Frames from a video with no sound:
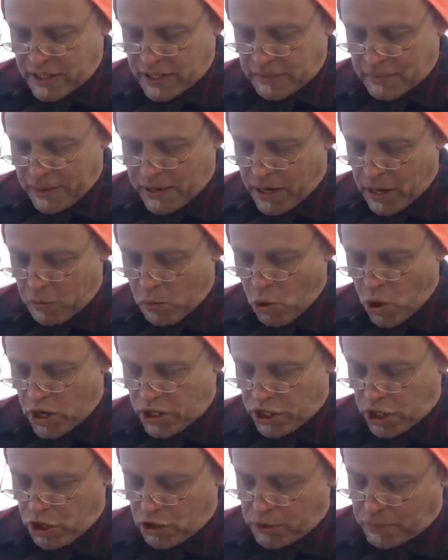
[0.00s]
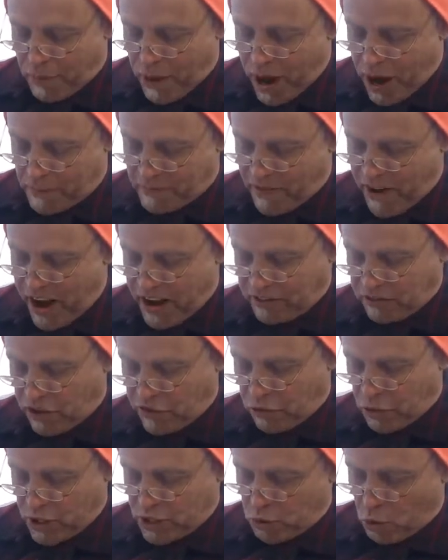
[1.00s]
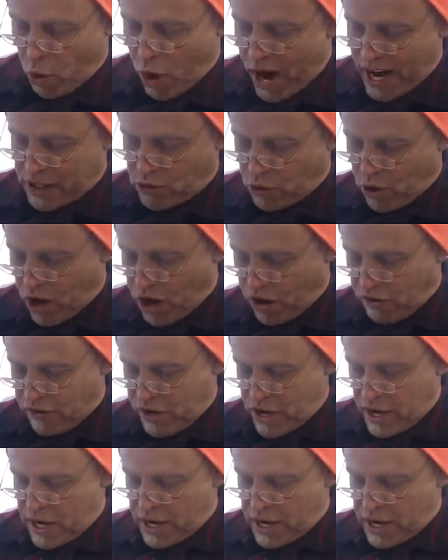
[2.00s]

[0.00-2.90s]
has become one huge bomb factory, of which Y 12